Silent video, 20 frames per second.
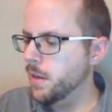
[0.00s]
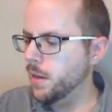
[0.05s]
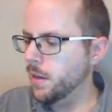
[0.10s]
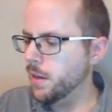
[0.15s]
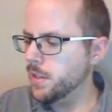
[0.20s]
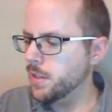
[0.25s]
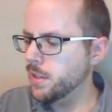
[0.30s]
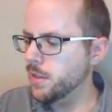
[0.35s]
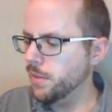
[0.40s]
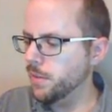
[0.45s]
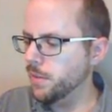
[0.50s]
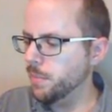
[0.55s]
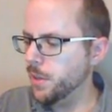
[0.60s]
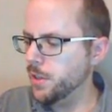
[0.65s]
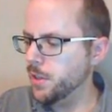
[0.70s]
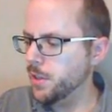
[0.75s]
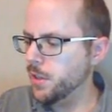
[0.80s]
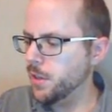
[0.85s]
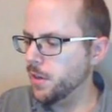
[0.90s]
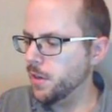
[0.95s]
You know, so if
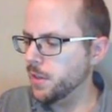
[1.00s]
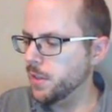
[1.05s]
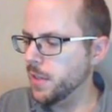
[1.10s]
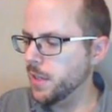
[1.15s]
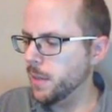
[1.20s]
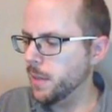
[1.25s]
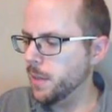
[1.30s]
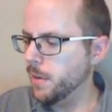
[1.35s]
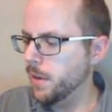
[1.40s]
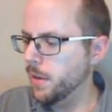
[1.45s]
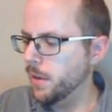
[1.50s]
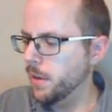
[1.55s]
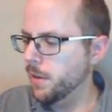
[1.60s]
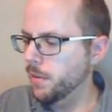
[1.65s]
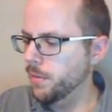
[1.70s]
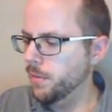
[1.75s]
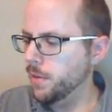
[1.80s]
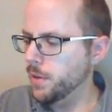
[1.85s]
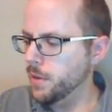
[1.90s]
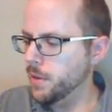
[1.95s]
pressure goes up,
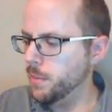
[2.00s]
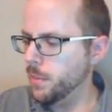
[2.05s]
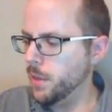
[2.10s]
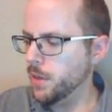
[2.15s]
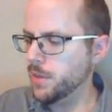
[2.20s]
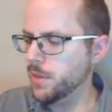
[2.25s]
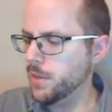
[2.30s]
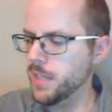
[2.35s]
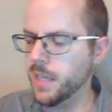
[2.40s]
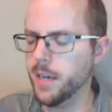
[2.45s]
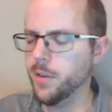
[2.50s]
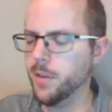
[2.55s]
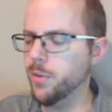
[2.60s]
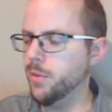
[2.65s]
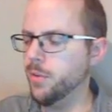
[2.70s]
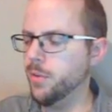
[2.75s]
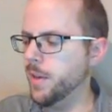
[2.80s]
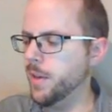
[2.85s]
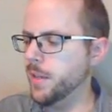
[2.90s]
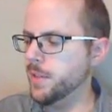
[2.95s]
volume goes down
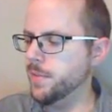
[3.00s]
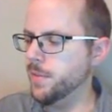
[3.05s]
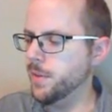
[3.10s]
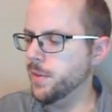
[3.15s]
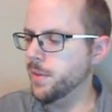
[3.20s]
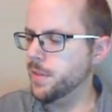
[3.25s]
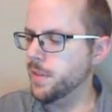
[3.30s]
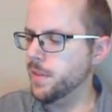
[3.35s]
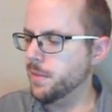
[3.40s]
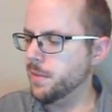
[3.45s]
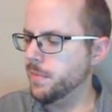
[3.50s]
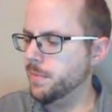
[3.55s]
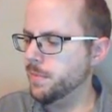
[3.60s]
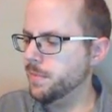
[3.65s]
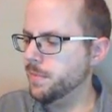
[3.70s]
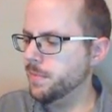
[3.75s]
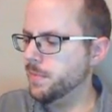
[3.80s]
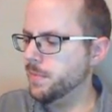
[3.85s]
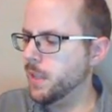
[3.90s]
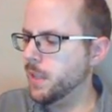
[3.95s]
or vice versa.
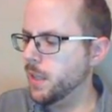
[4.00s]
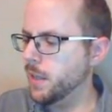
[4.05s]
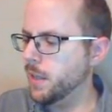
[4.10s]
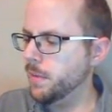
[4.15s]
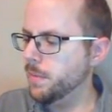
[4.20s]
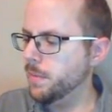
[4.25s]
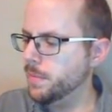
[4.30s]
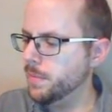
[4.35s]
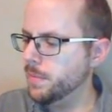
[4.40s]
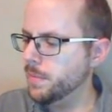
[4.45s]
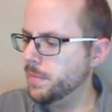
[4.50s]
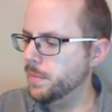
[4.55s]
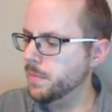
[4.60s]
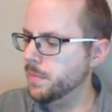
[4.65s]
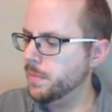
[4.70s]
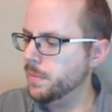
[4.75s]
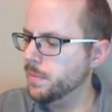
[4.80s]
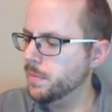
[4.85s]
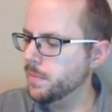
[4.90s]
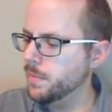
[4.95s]
Okay?
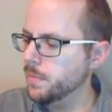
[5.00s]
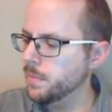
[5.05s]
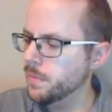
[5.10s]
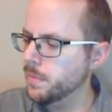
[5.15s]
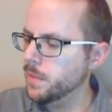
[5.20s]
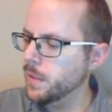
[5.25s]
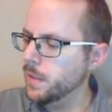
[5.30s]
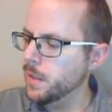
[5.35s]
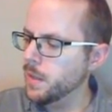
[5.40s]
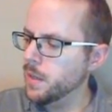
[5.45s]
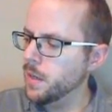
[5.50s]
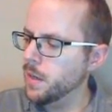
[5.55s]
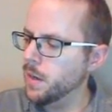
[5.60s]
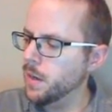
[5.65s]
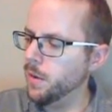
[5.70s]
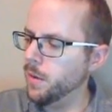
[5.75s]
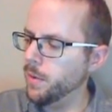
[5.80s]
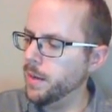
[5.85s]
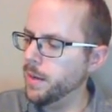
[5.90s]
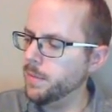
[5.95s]

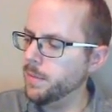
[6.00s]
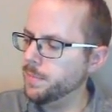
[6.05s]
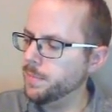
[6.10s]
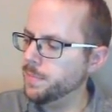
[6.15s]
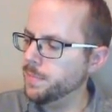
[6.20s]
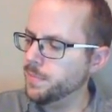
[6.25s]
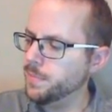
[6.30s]
All right.